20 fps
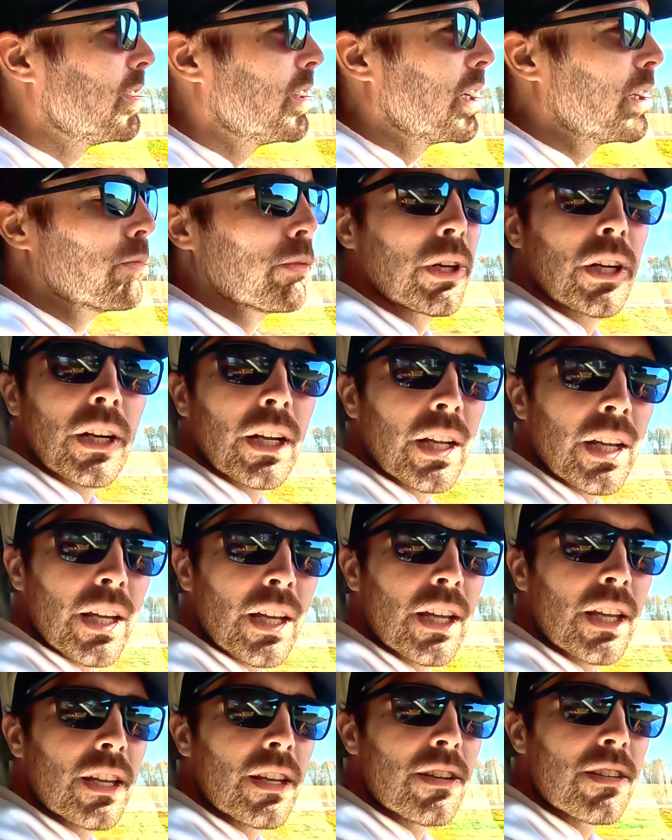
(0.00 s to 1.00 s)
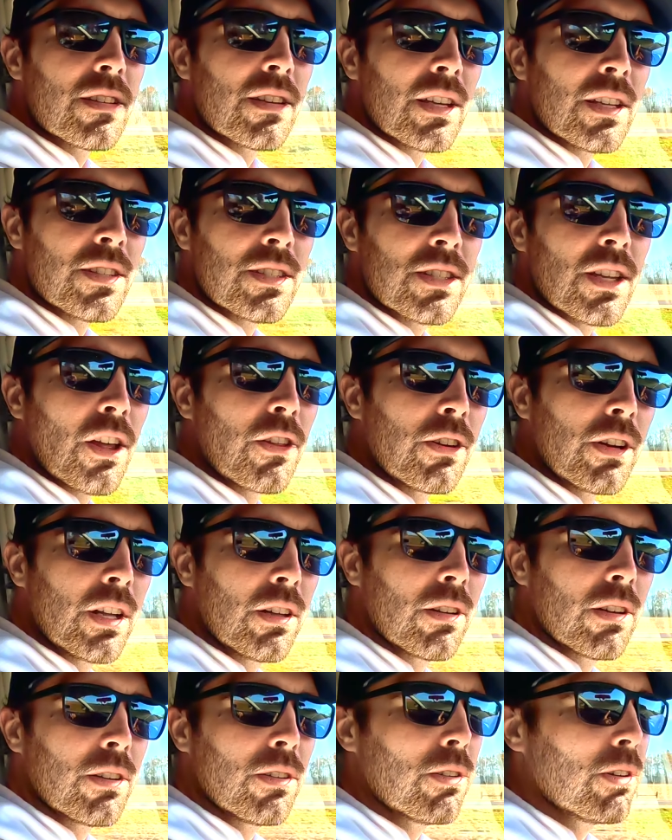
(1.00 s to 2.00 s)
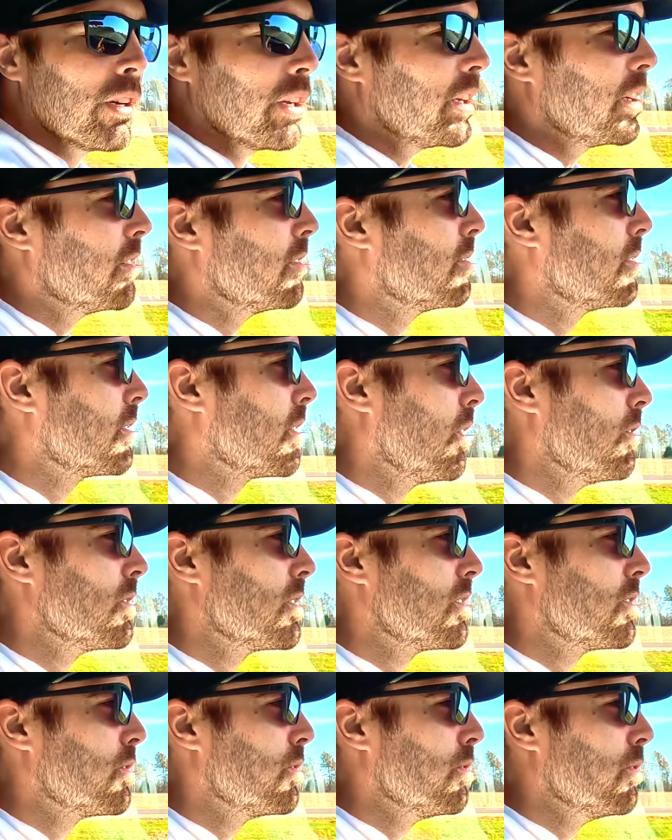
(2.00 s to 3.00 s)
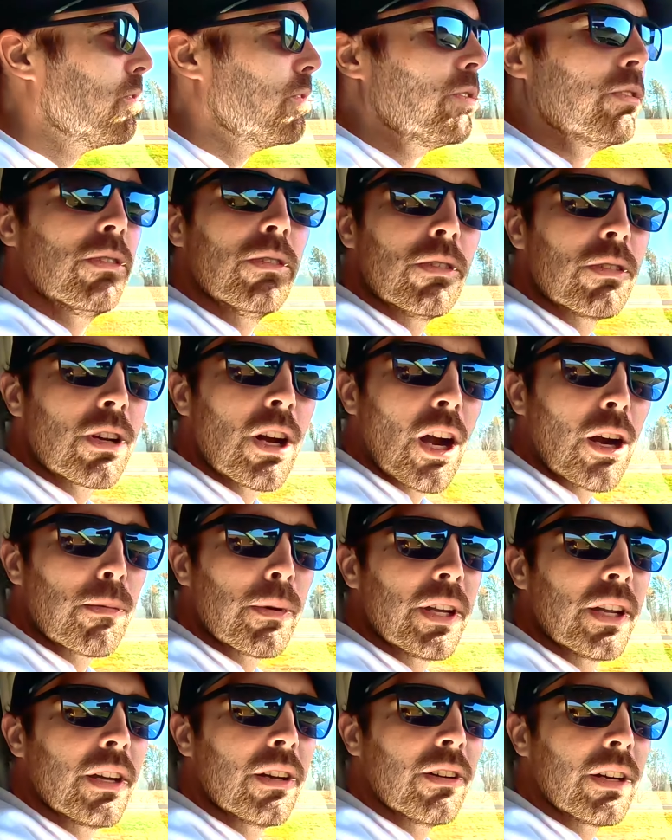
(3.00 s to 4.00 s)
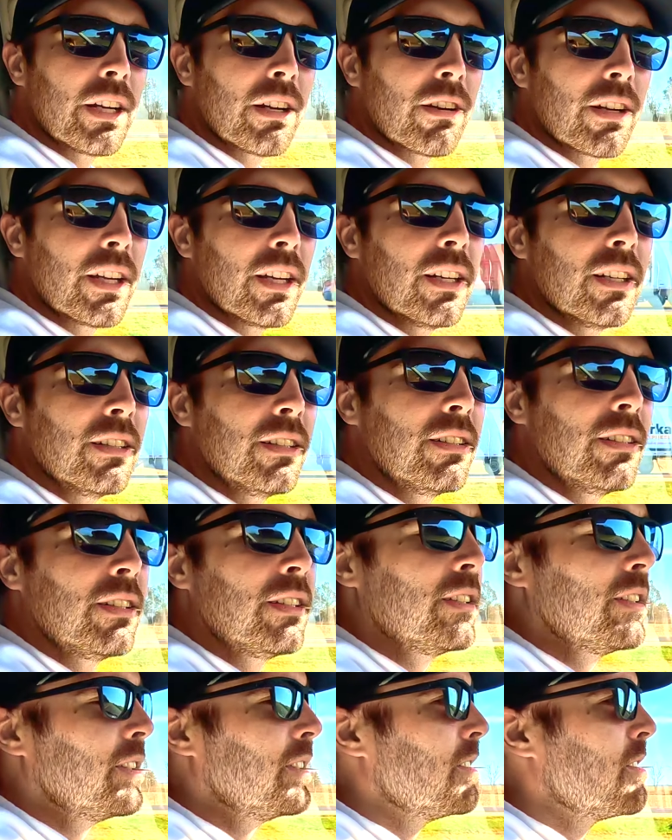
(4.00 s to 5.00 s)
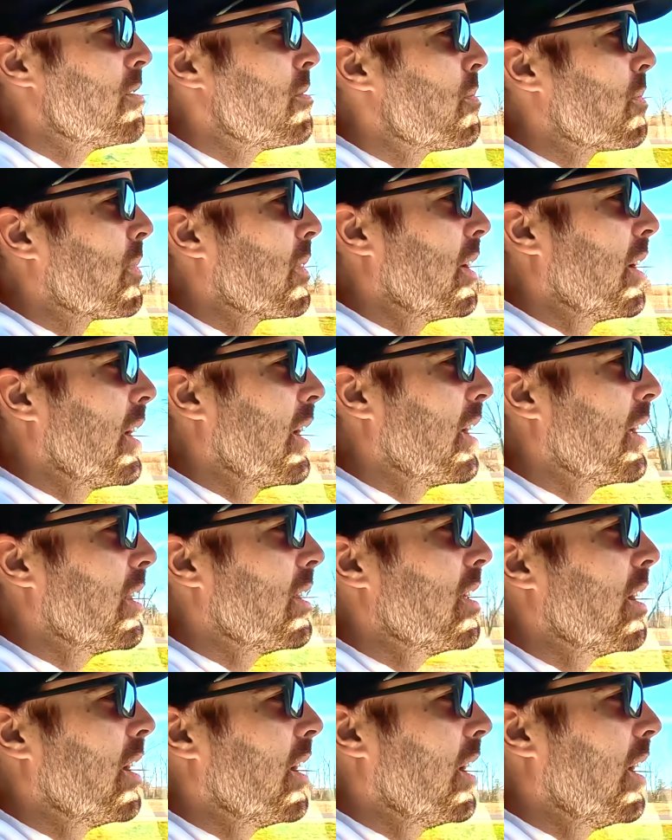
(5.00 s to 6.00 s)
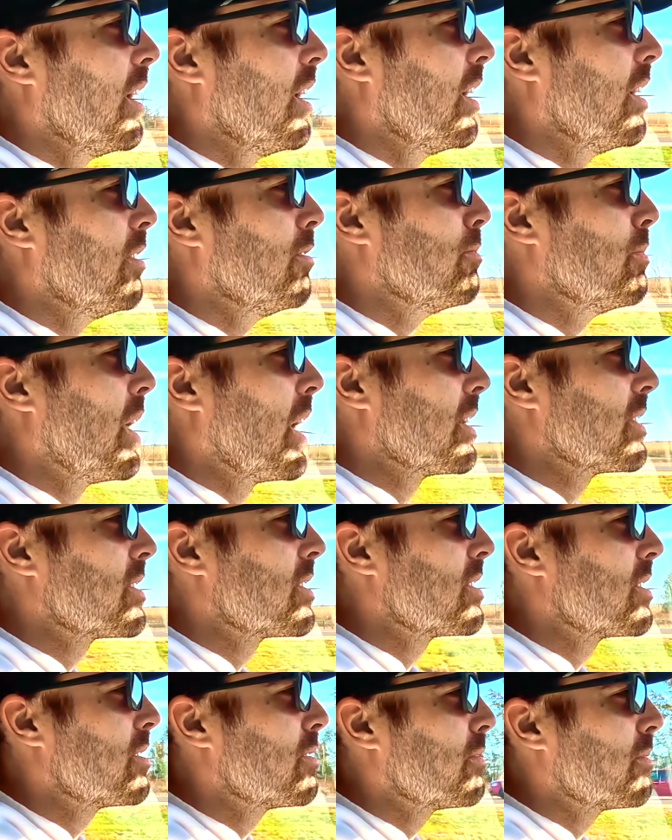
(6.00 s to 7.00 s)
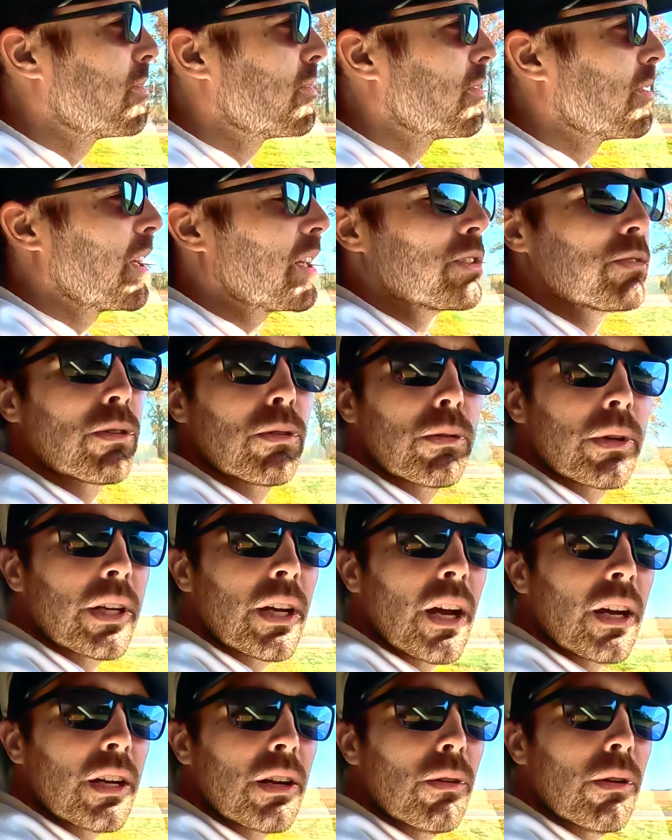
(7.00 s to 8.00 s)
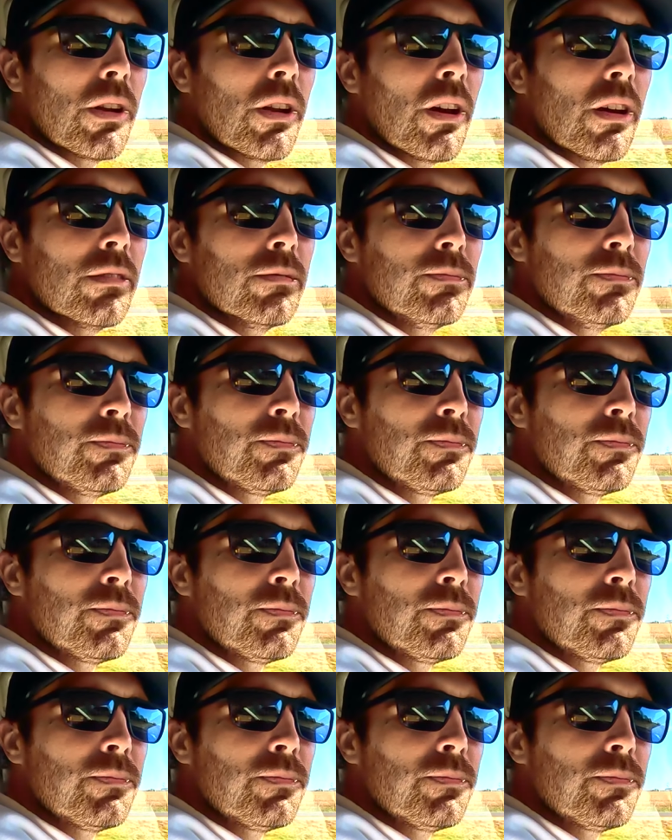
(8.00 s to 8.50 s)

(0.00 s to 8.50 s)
and we're going to end in southern Illinois, close to Carbondale area. And that's what we got going on.